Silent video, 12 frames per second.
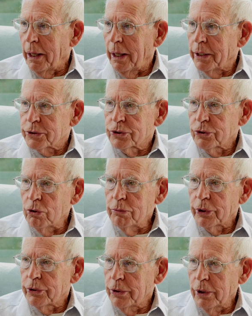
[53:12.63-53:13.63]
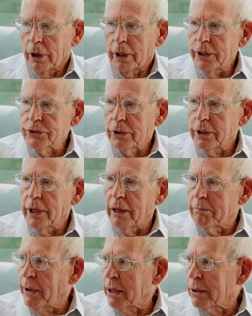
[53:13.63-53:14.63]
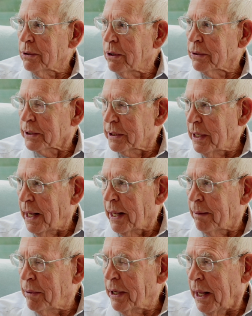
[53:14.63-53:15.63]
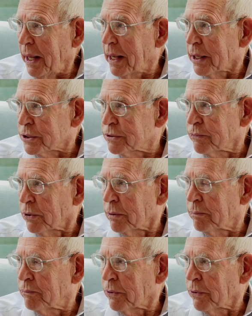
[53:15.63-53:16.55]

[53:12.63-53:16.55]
is so mature, and it's going to get better all the time. It has for